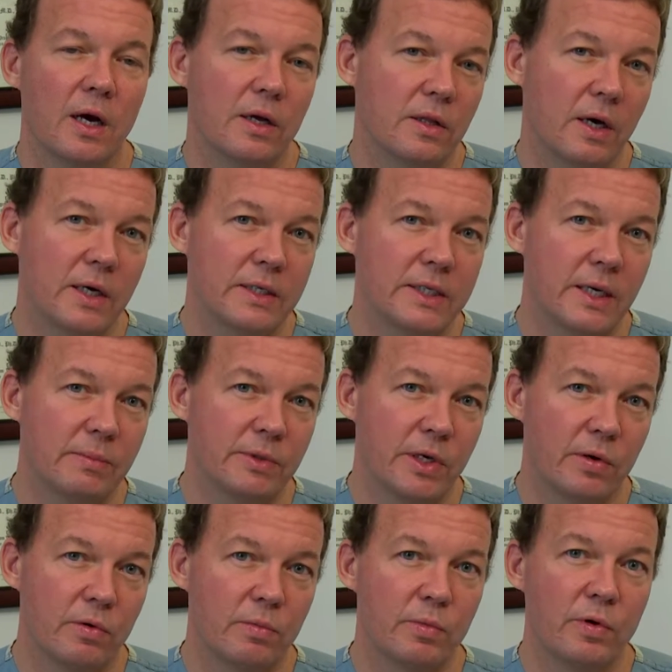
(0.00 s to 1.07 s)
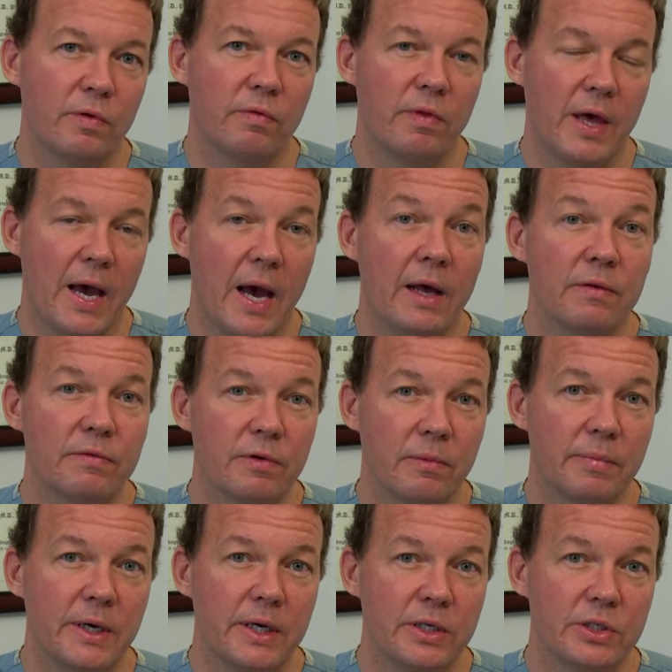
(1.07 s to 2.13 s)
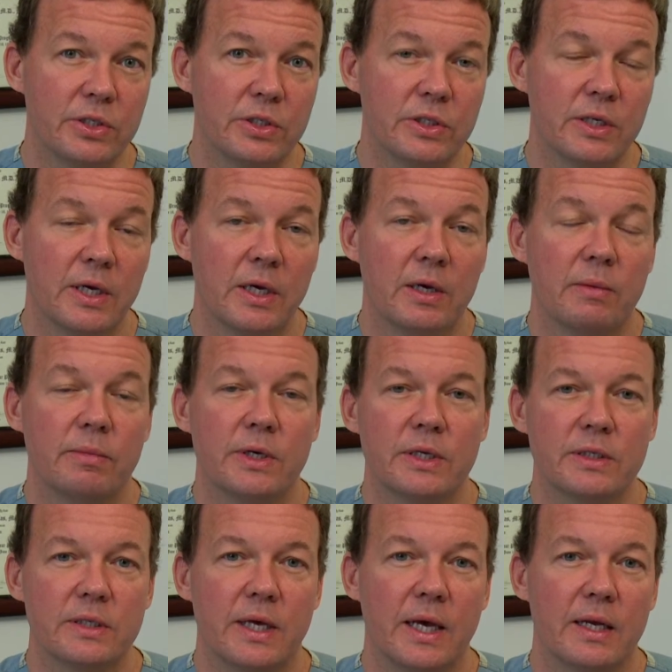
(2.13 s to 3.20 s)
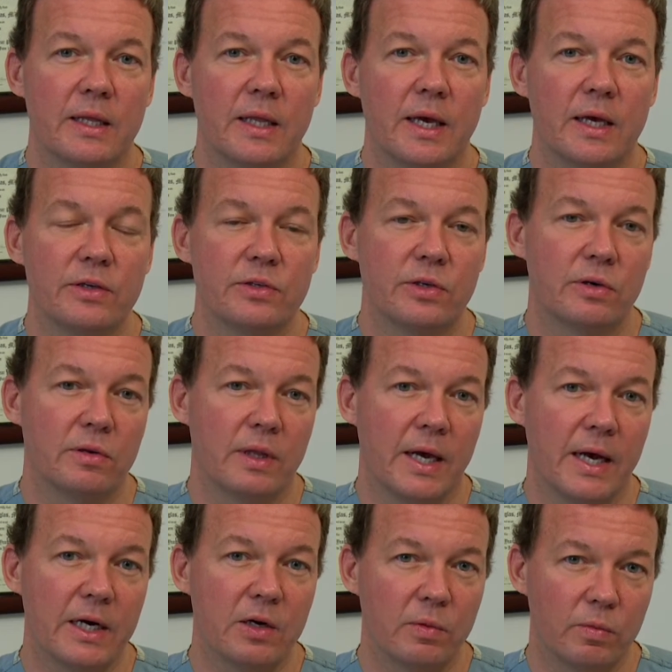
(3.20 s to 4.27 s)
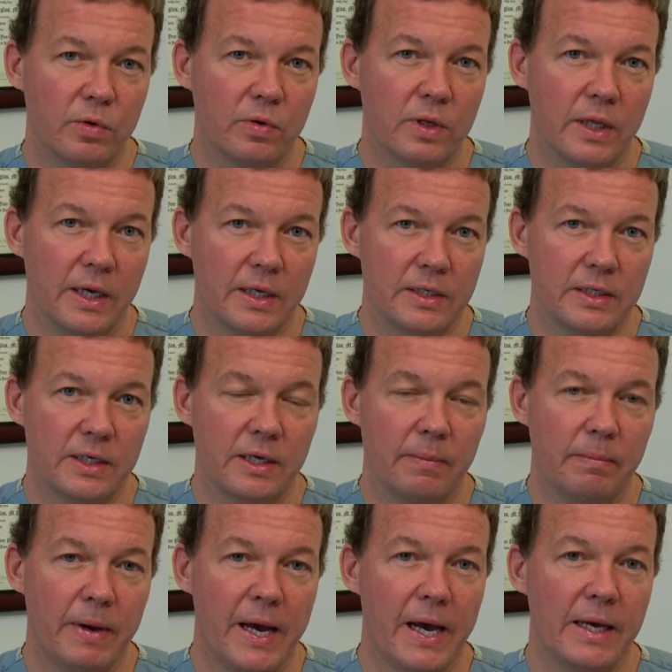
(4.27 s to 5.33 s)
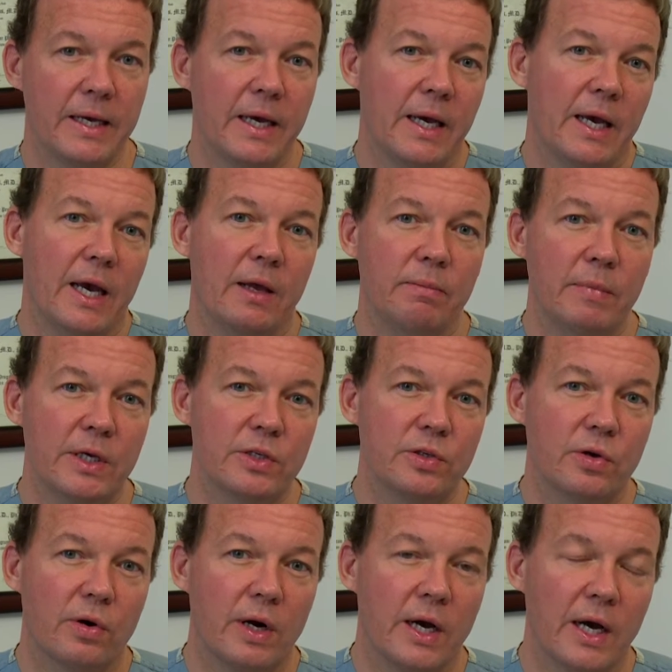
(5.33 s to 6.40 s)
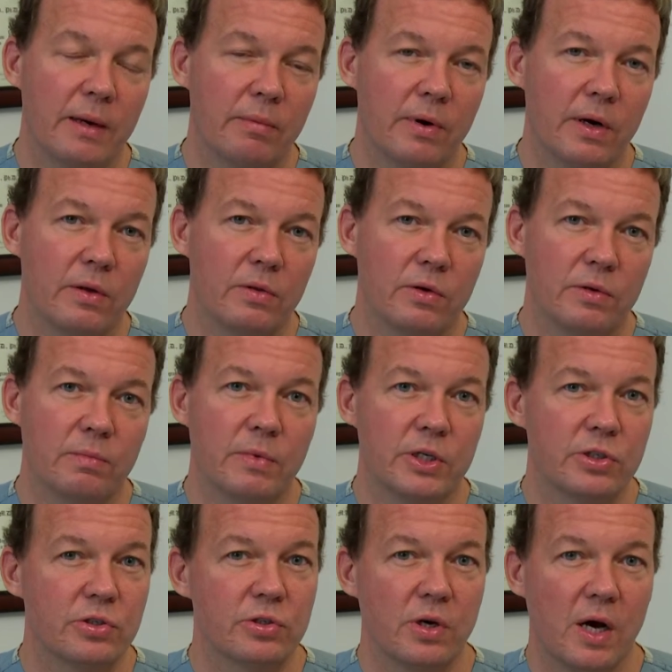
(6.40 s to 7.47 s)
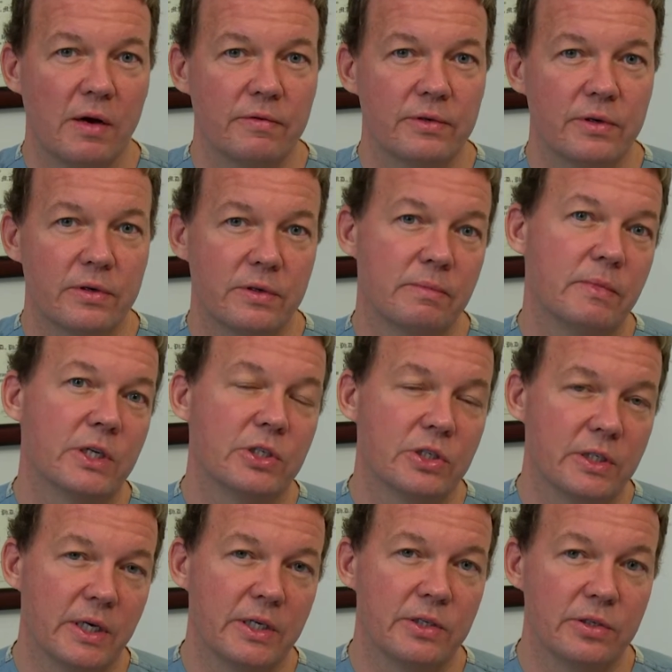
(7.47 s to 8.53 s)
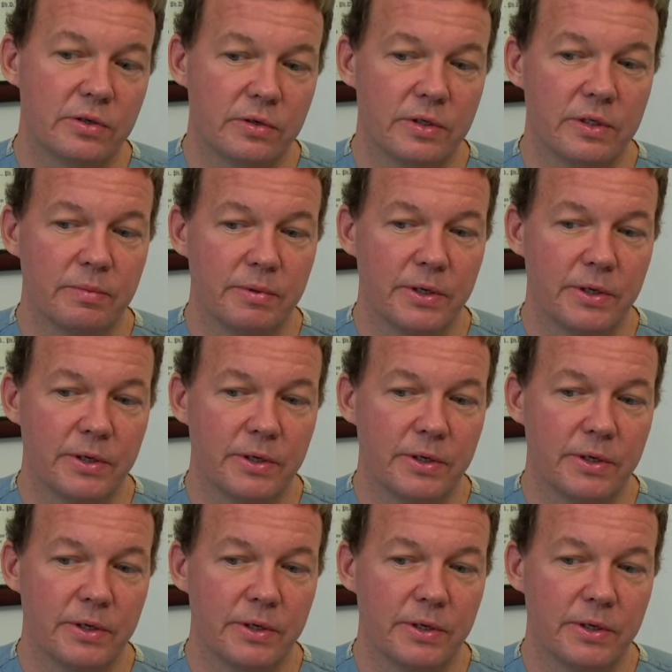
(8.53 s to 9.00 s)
A lot of times I'll remove that for patients because that allows their lacrimal gland to come back and makes their eyebrow look much softer and much nicer in